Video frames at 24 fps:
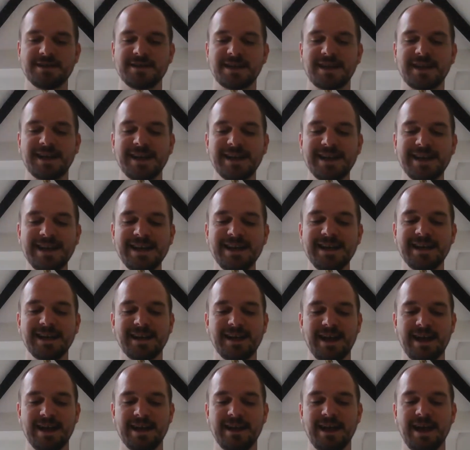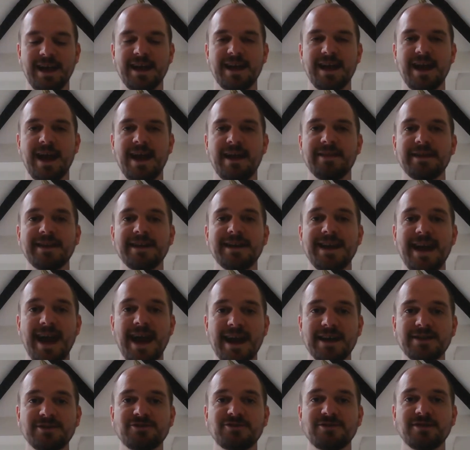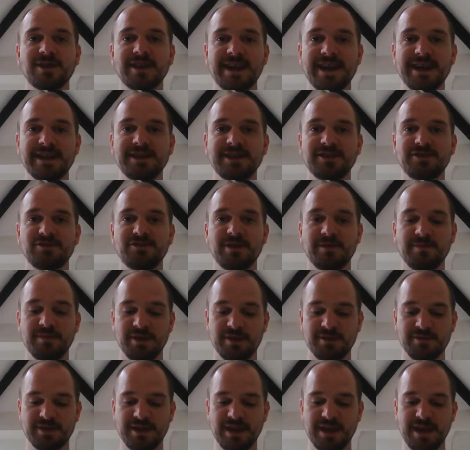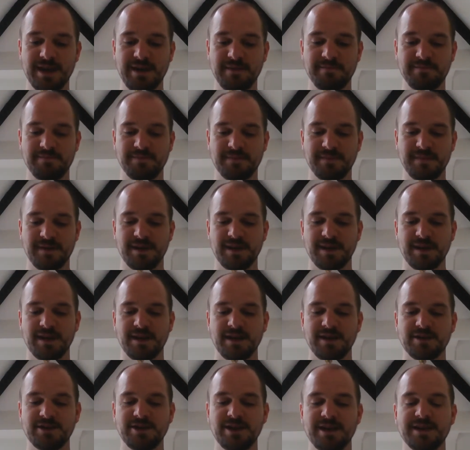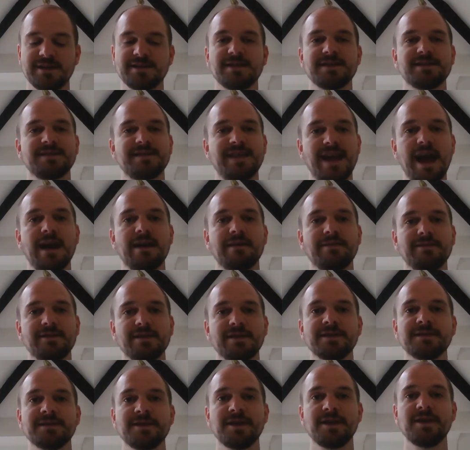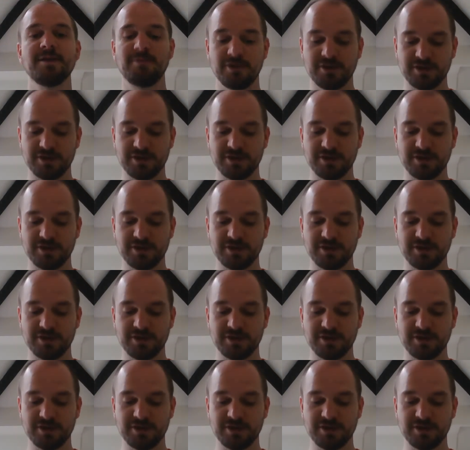is the cleaning lady at the Natural History Museum. She is as daft as her